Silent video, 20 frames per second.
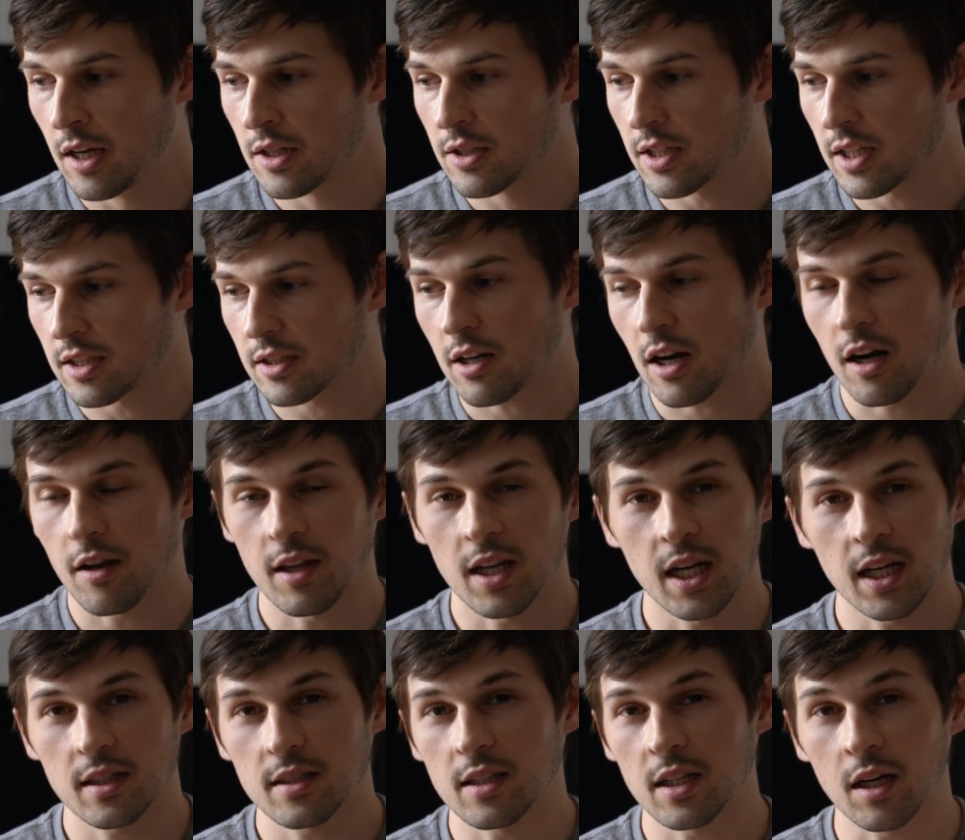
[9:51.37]
So that's kind of the
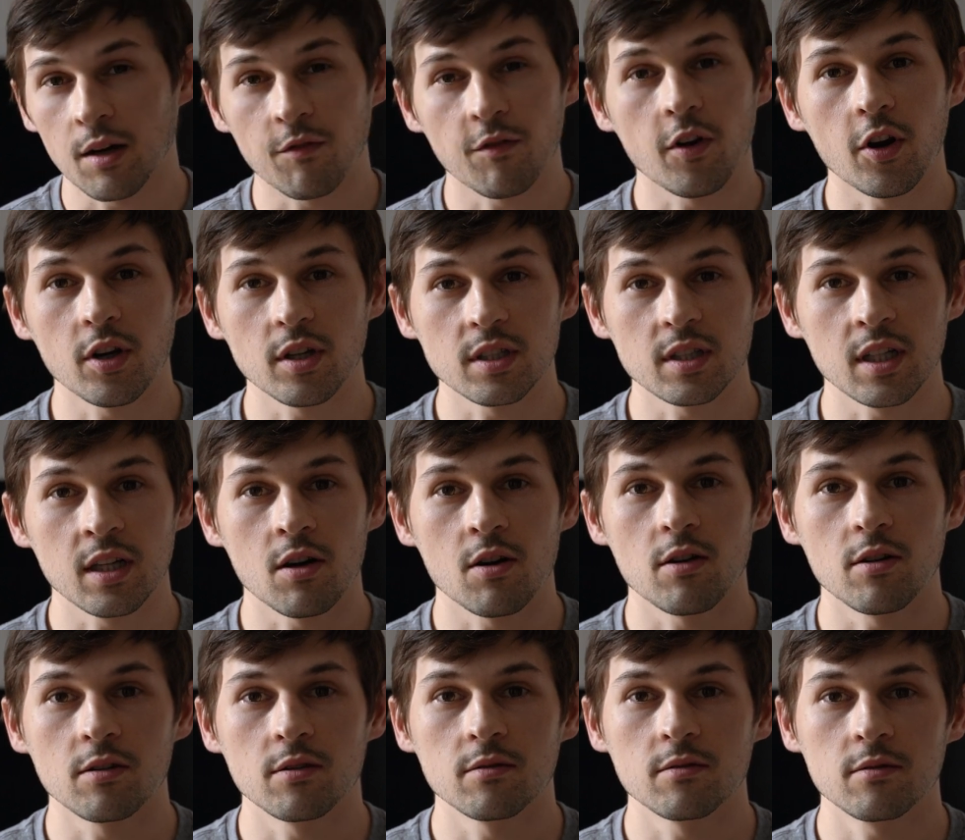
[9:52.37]
next thing I'm focusing
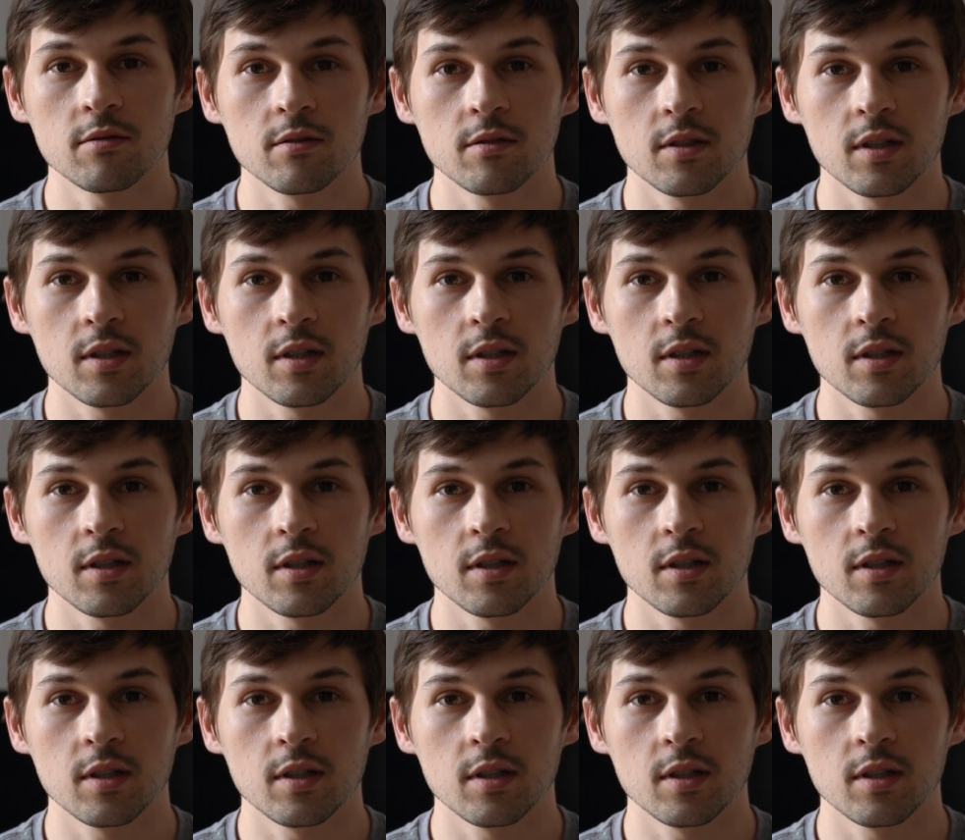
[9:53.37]
on,